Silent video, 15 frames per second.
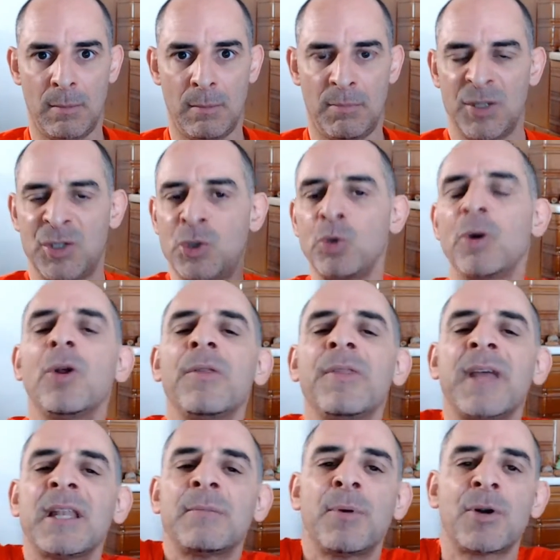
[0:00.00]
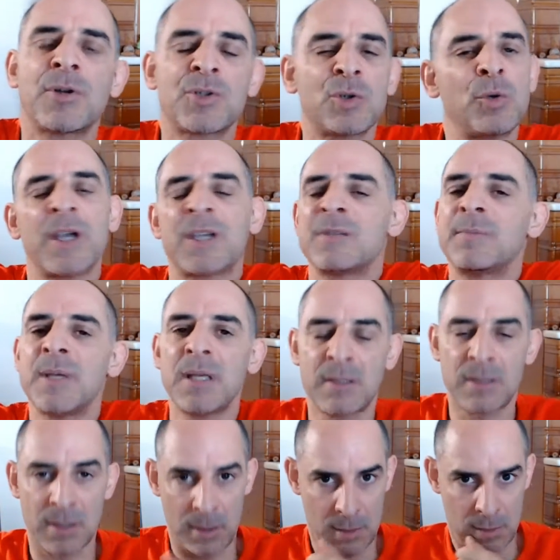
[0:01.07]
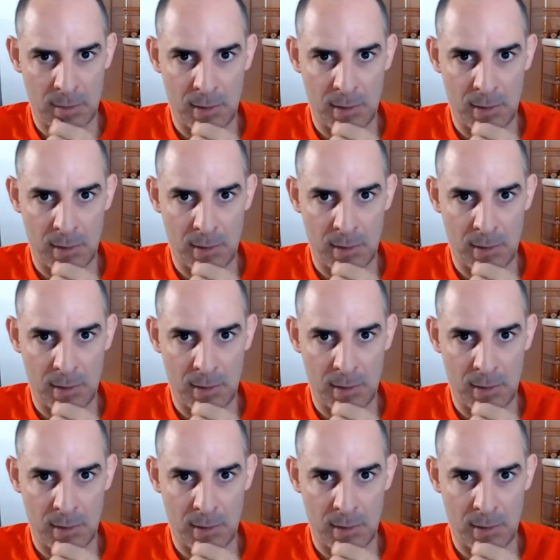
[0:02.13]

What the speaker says: But you are not that person who experienced it.